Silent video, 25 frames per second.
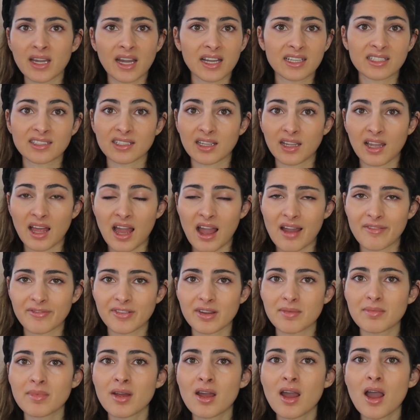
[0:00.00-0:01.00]
I still have
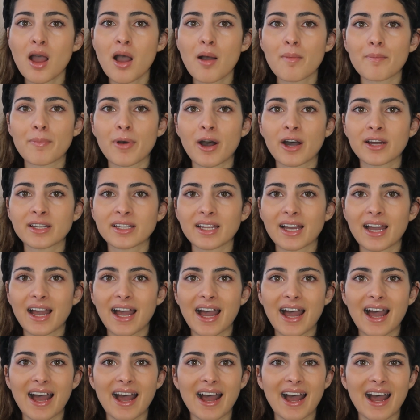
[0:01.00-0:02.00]
them, but
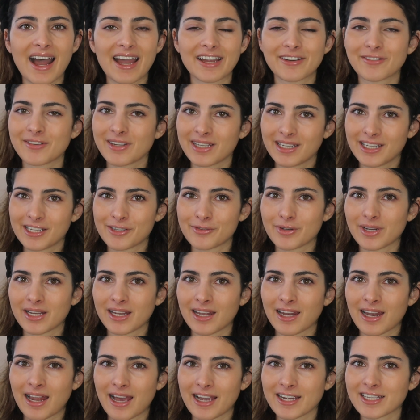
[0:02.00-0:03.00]
I really
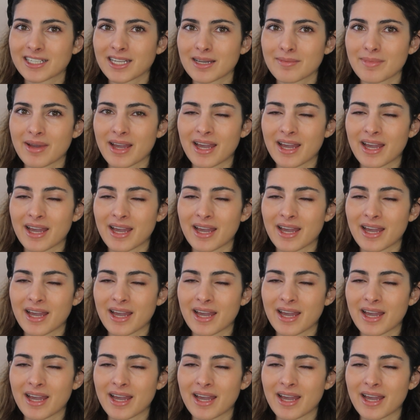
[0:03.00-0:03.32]
like them.